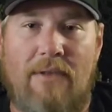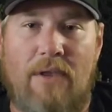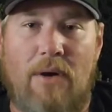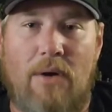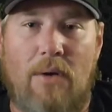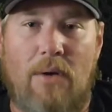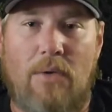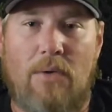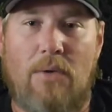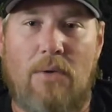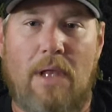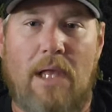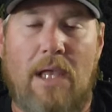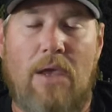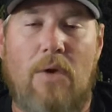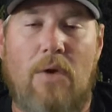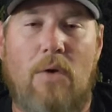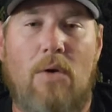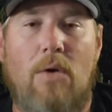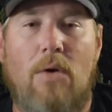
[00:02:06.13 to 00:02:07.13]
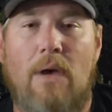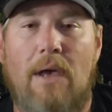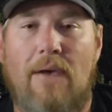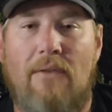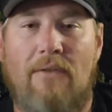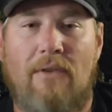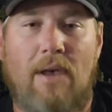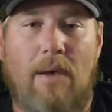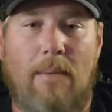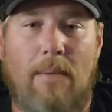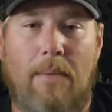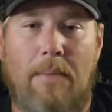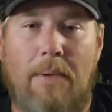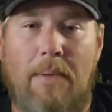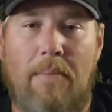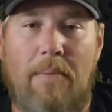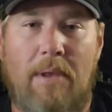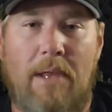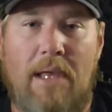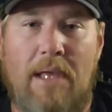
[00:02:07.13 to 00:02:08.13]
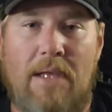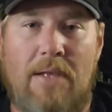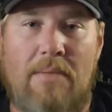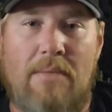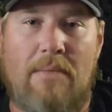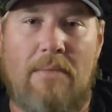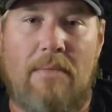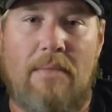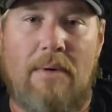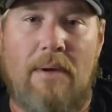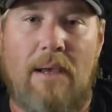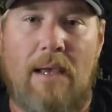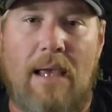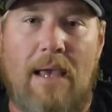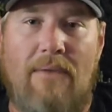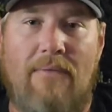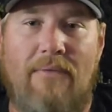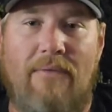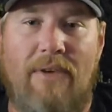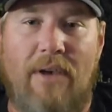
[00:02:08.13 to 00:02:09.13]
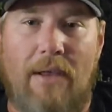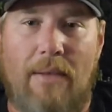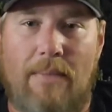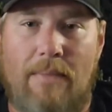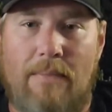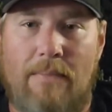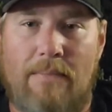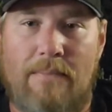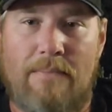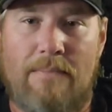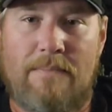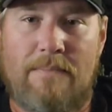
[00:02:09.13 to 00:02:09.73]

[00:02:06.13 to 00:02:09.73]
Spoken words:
do like you do, have a couple people in having fun.